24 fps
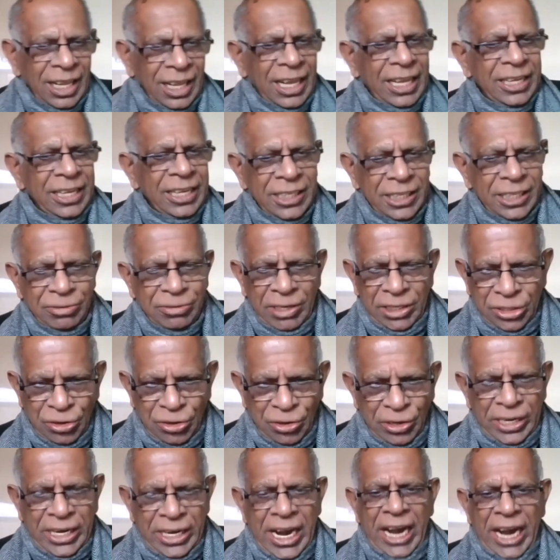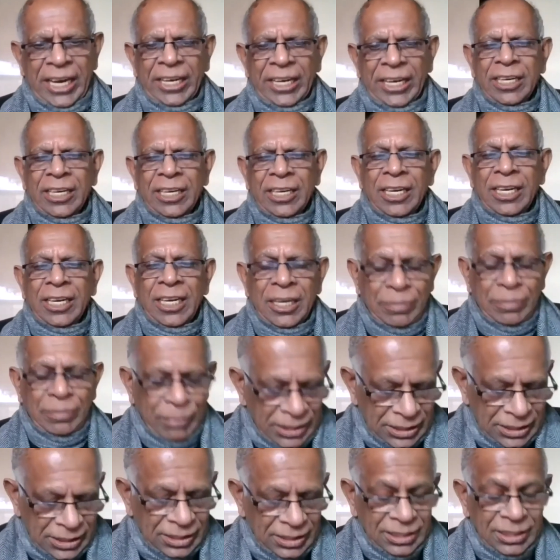And it was not done.
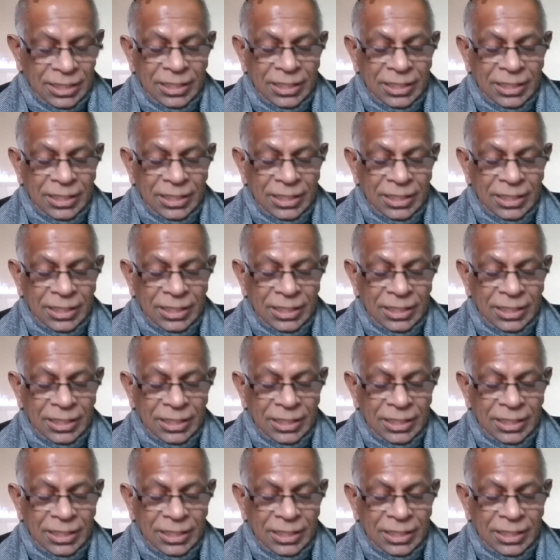But